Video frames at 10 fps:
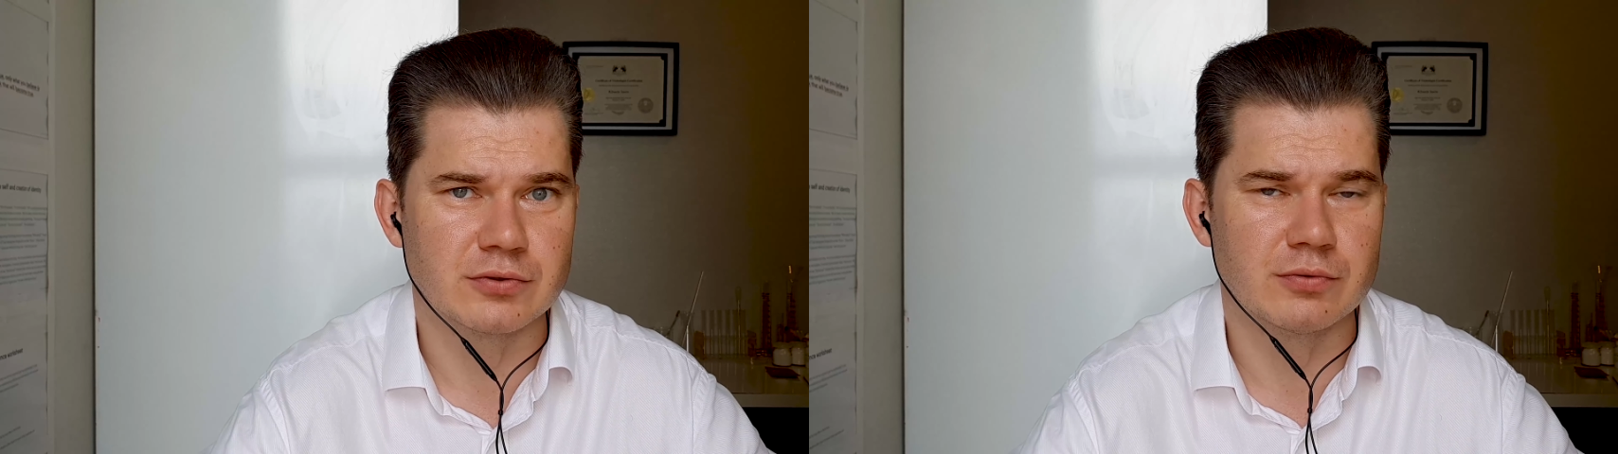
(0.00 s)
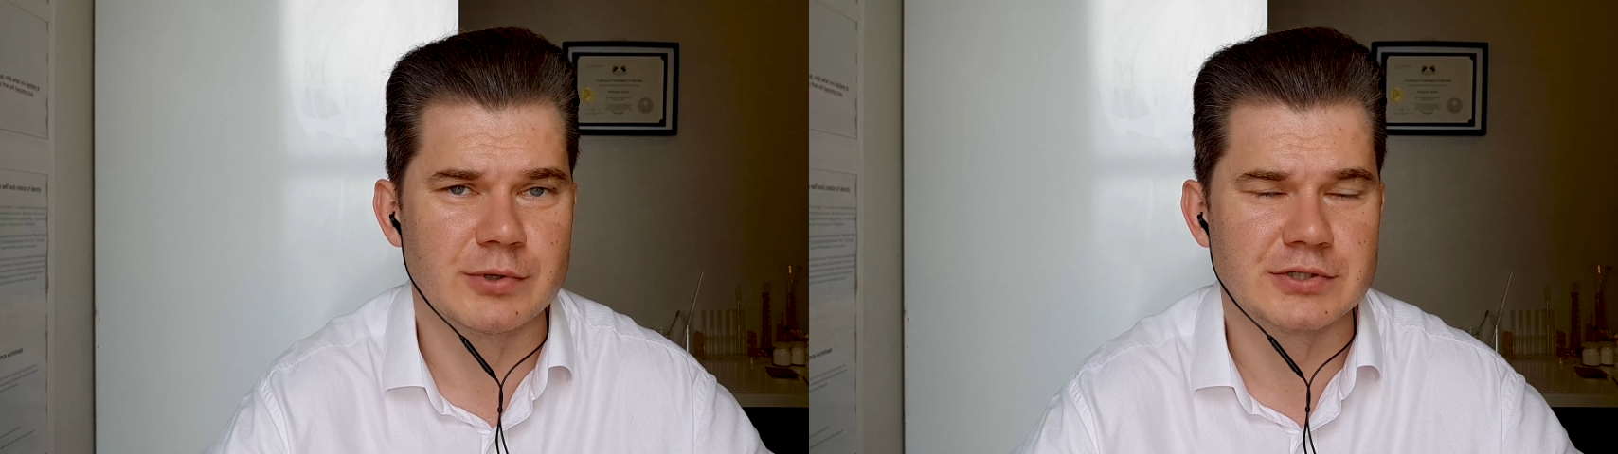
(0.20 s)

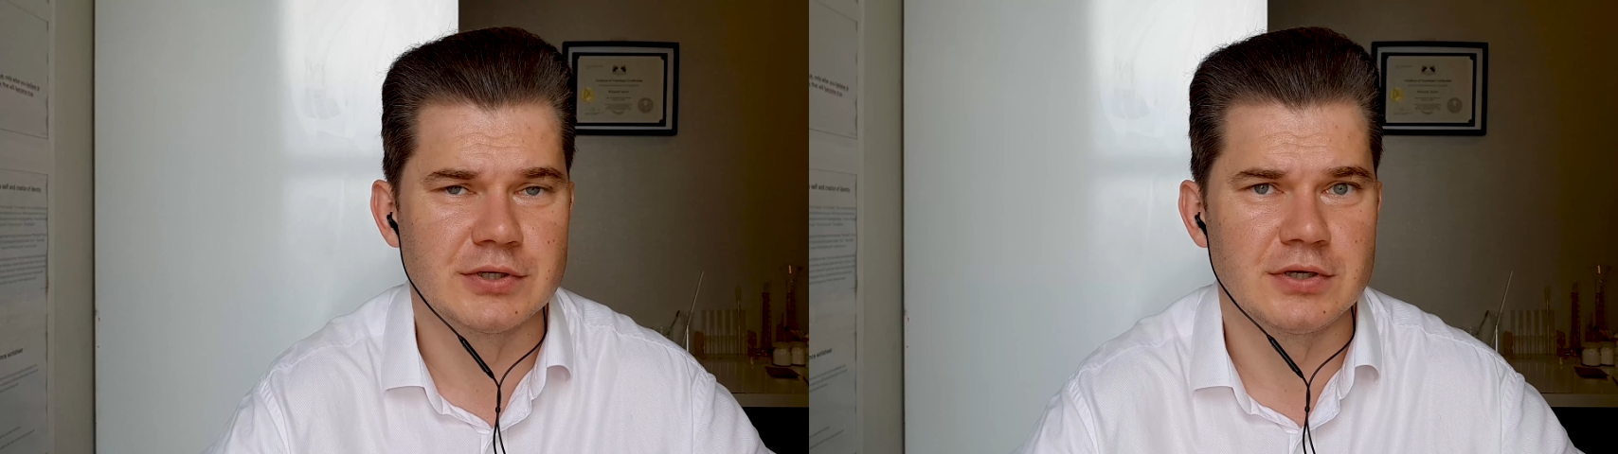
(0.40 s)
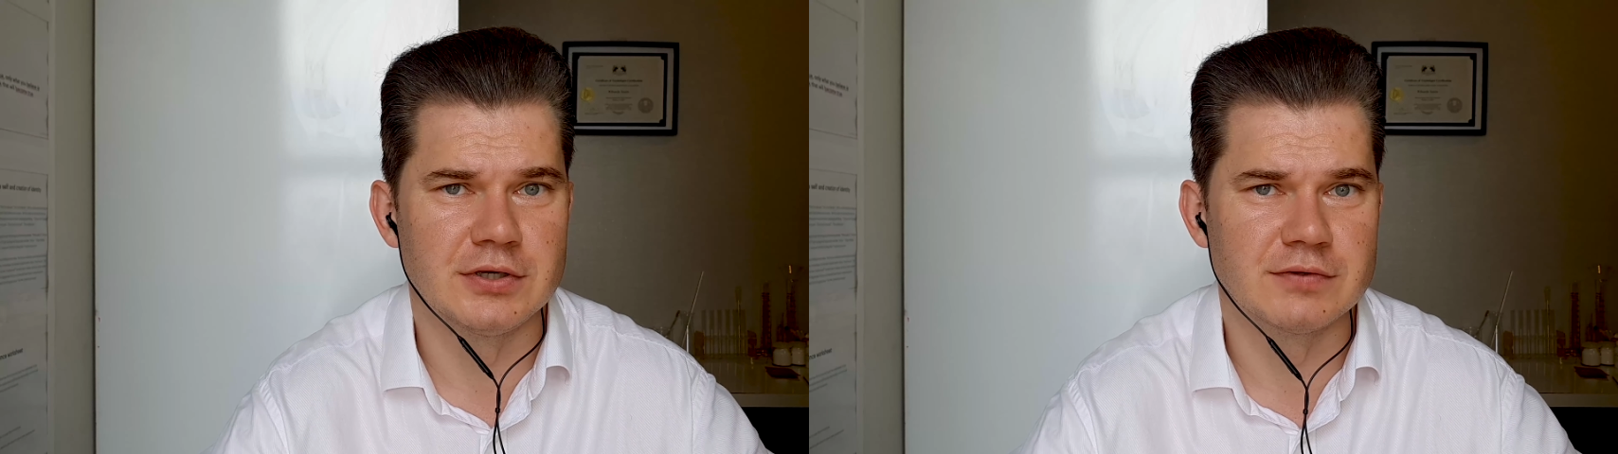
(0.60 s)
So
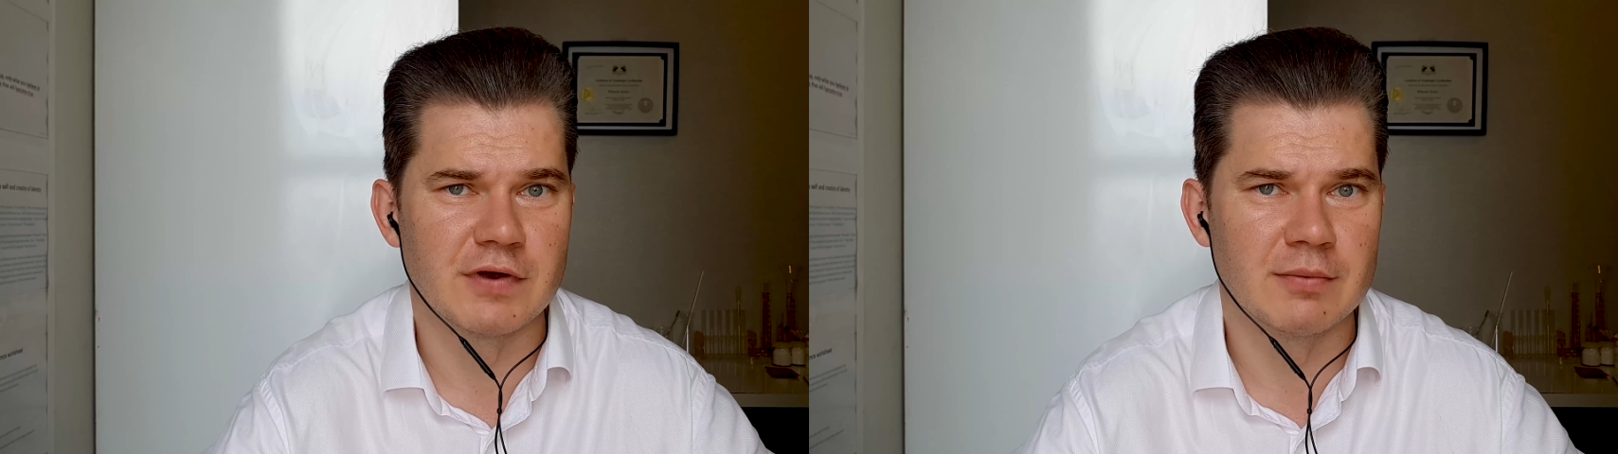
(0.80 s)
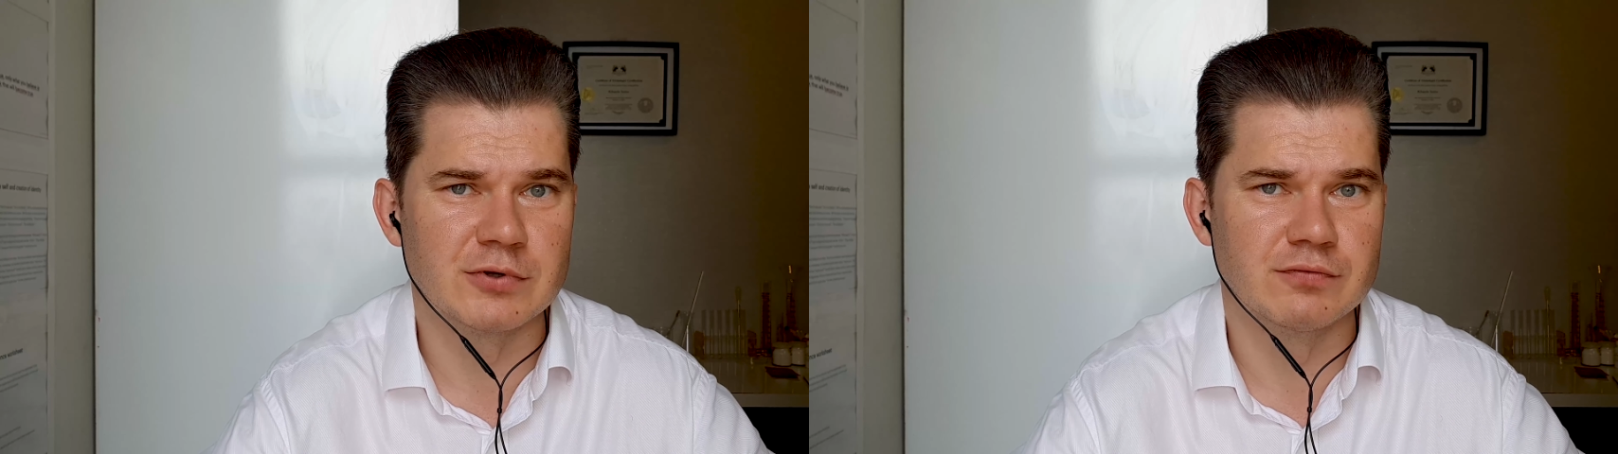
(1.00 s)
basically, he is
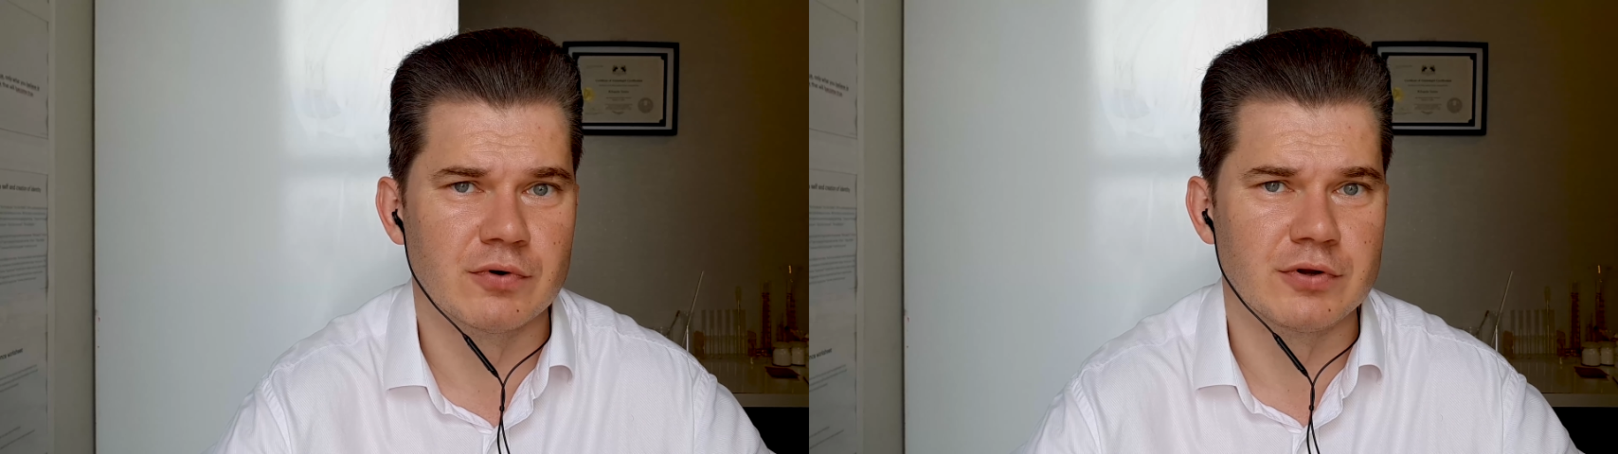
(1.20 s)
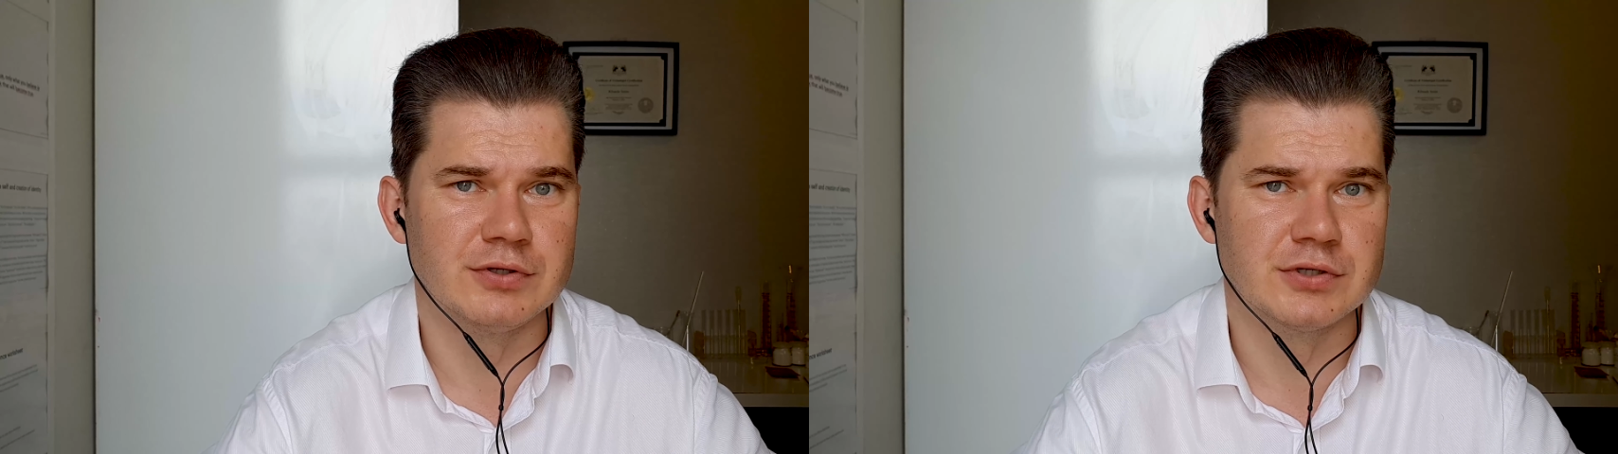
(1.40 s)
famous
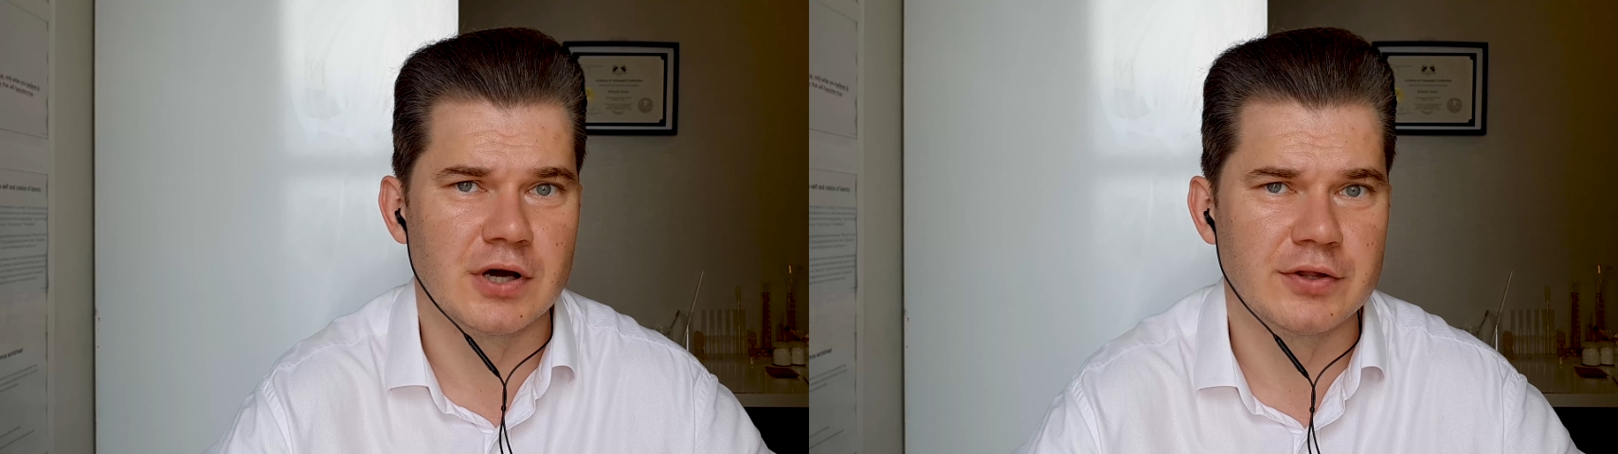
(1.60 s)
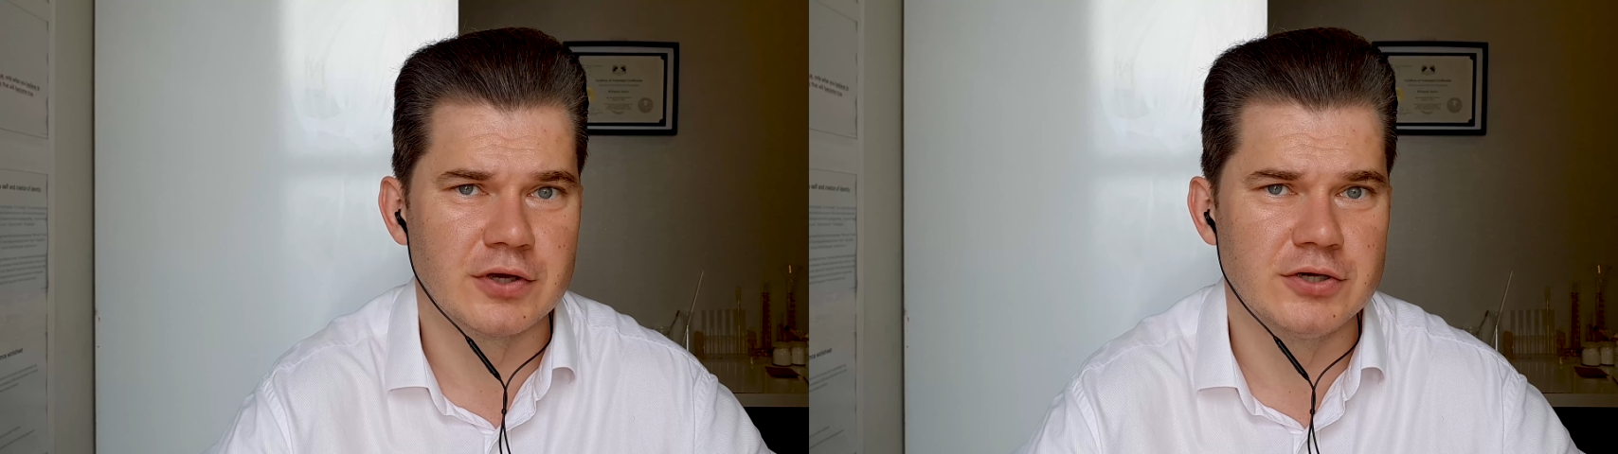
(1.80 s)
for his
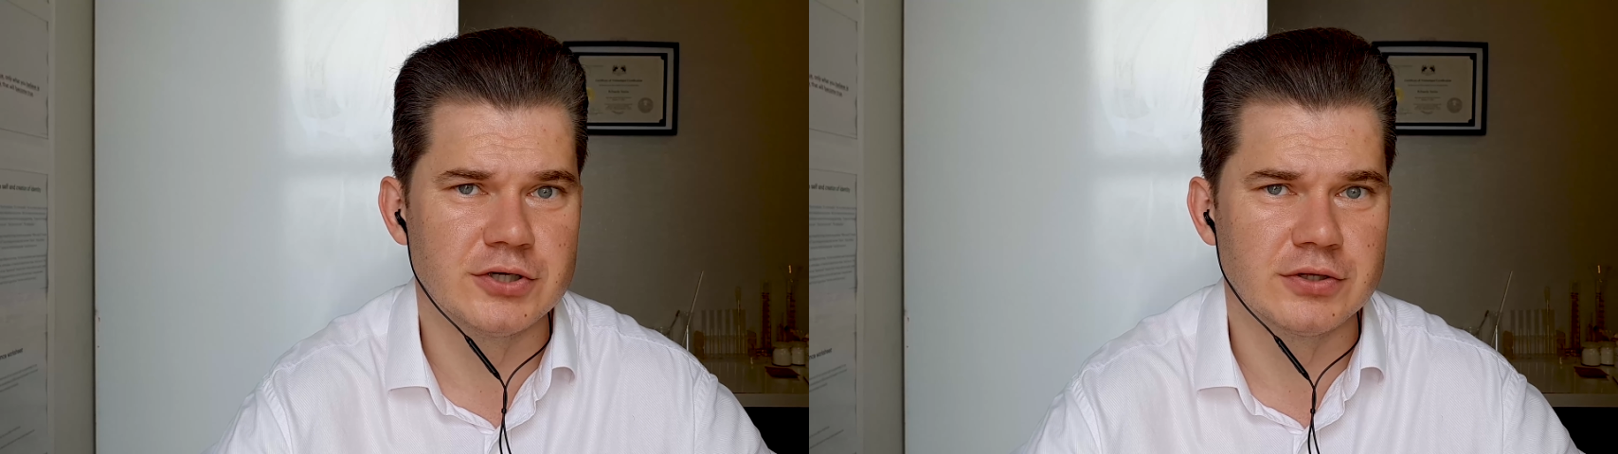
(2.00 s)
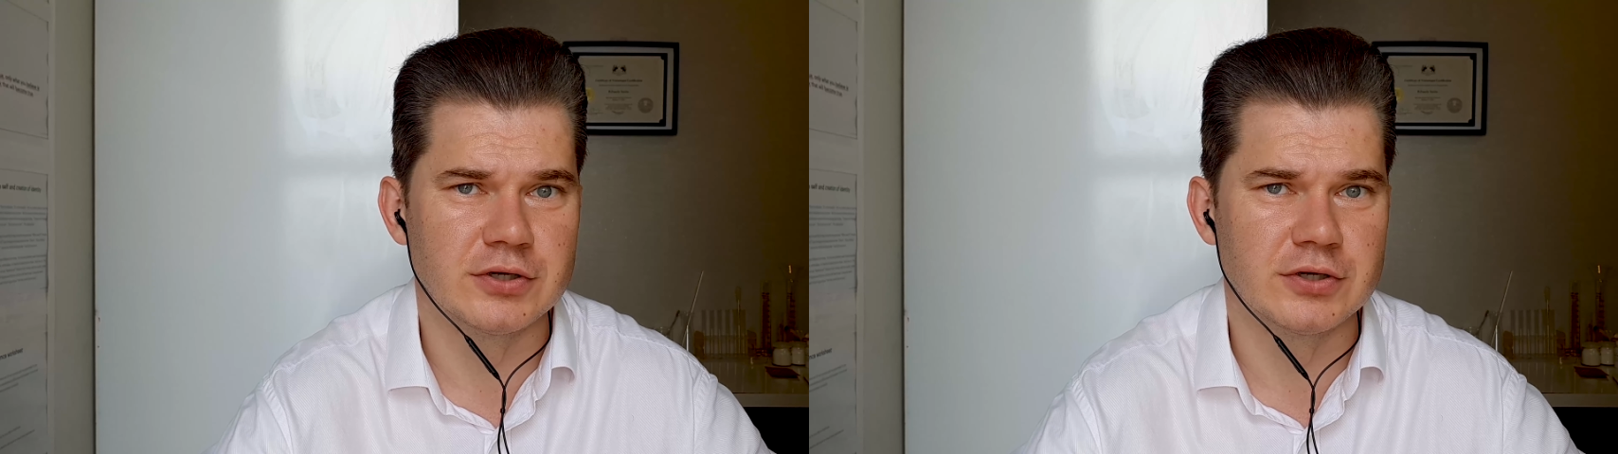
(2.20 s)
anti-aging